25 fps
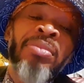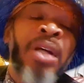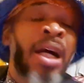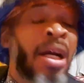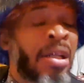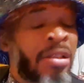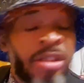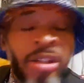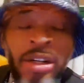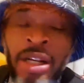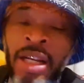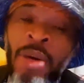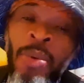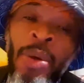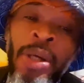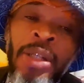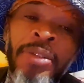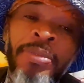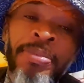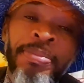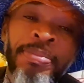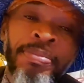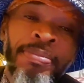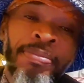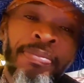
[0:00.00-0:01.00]
And so other
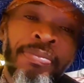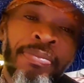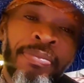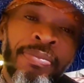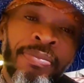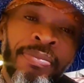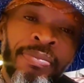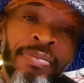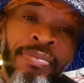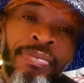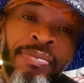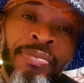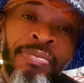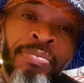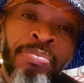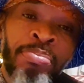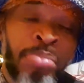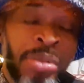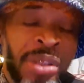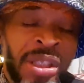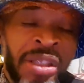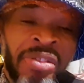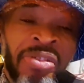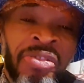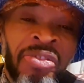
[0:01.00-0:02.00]
one.
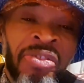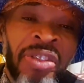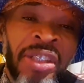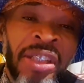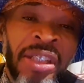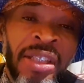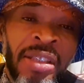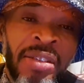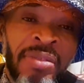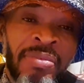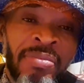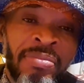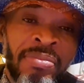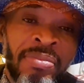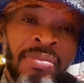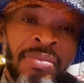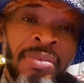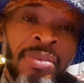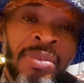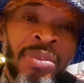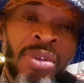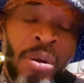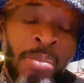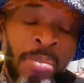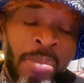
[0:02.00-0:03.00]
Beefy,
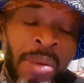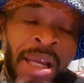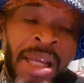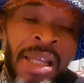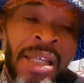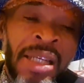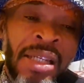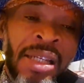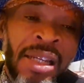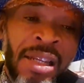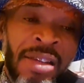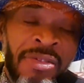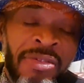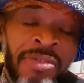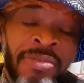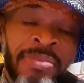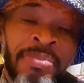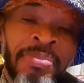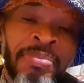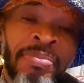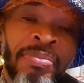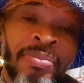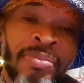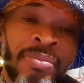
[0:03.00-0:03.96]
number 11,